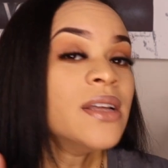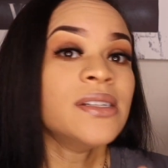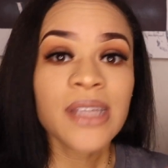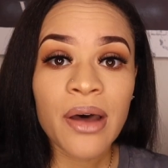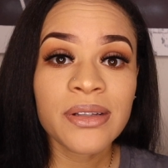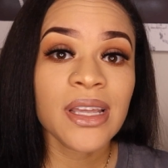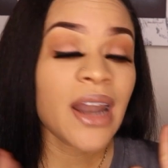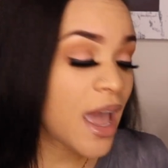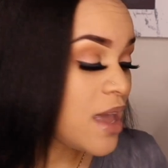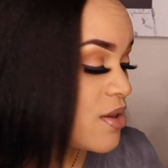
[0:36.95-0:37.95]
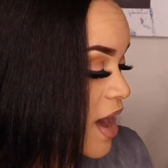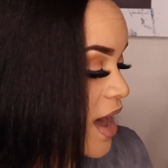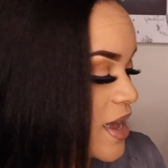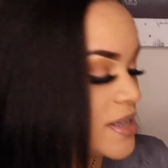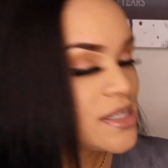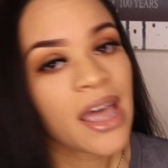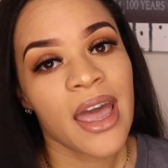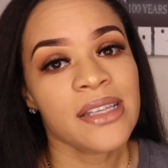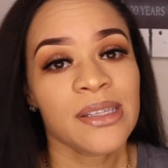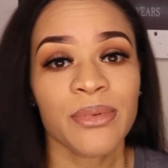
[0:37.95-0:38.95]
So today, you guys, I
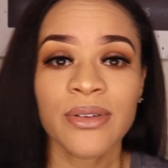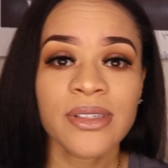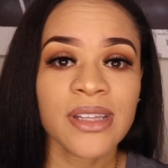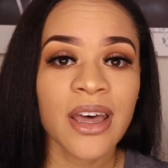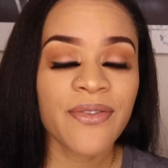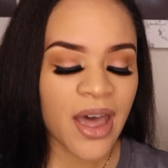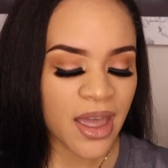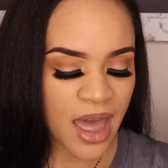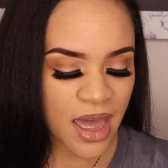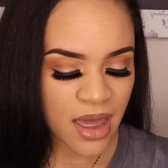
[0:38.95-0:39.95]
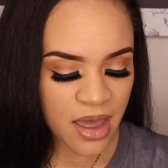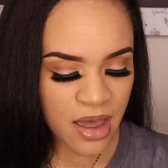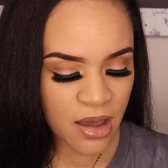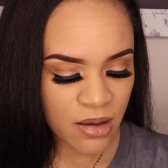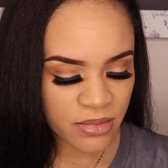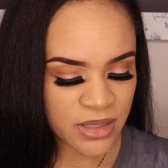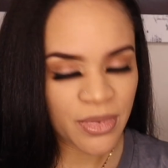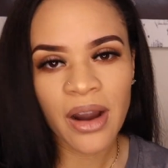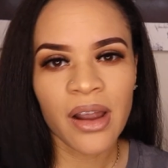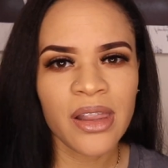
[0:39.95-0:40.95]
got some new stuff. I got
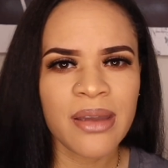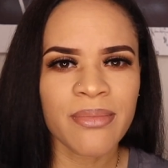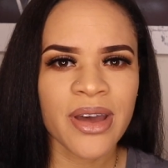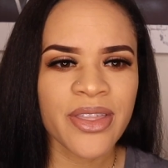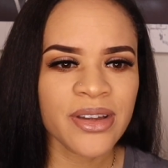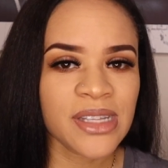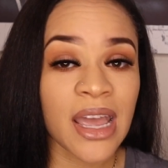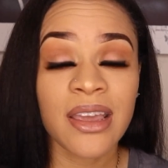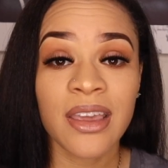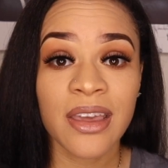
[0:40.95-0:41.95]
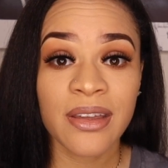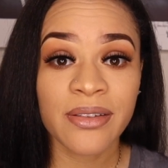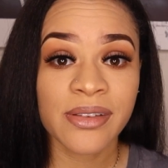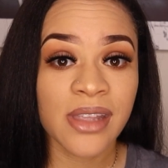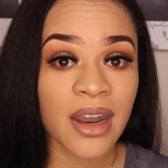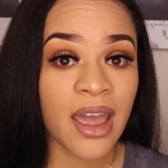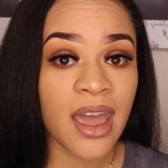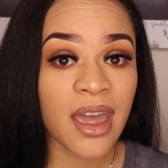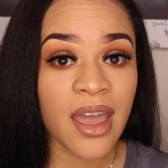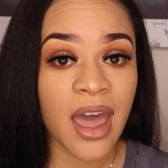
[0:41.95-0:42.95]
some early Mother's Day gifts that I
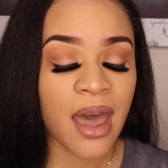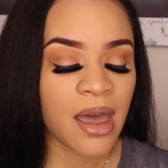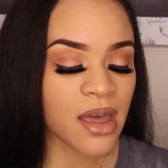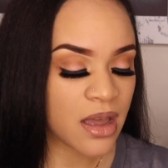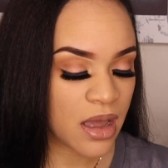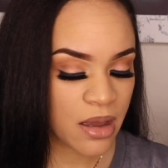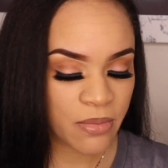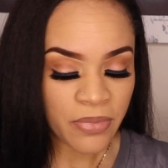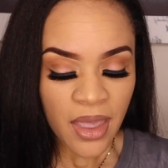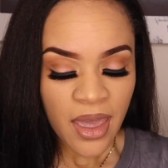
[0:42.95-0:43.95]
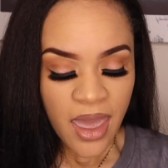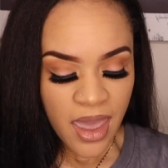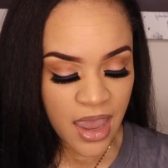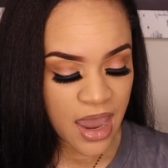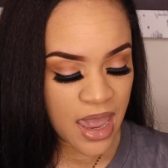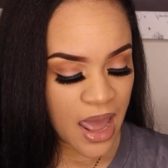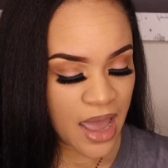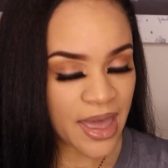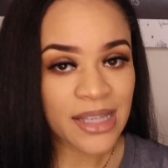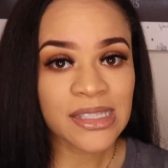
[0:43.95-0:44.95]
had got, and
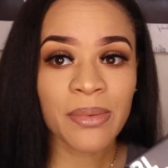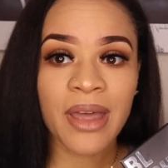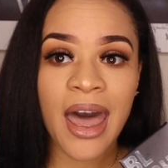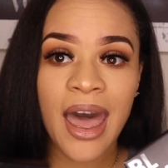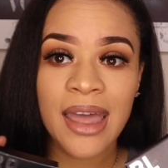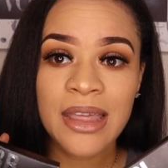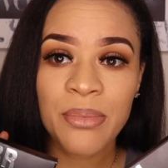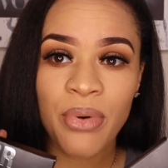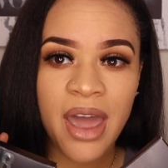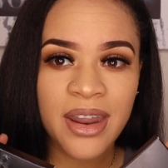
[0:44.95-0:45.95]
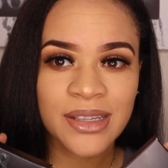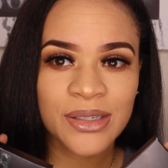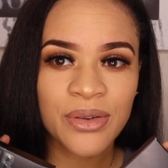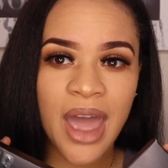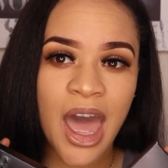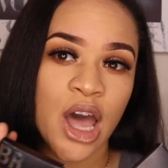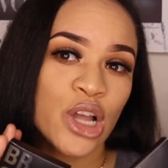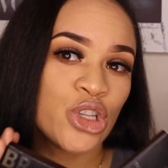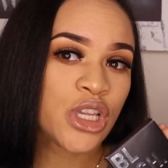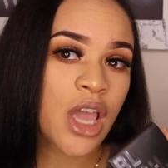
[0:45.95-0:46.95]
I got some Kylie products, you
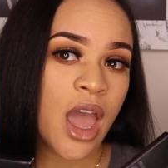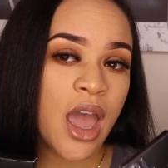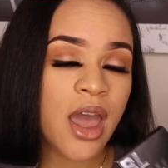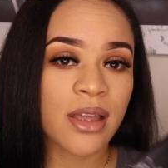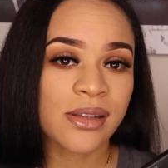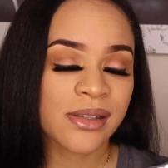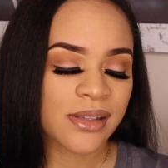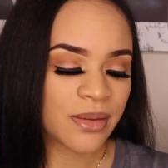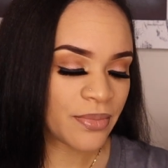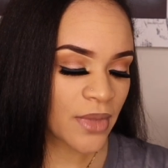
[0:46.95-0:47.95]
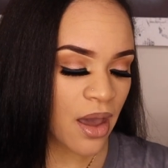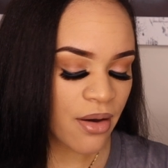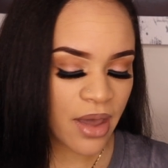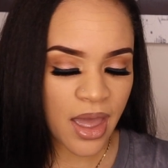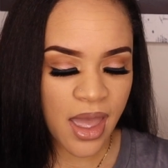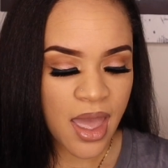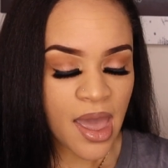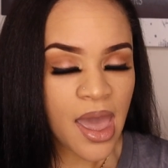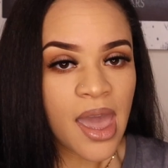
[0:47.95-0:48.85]
guys. Yes. Okay.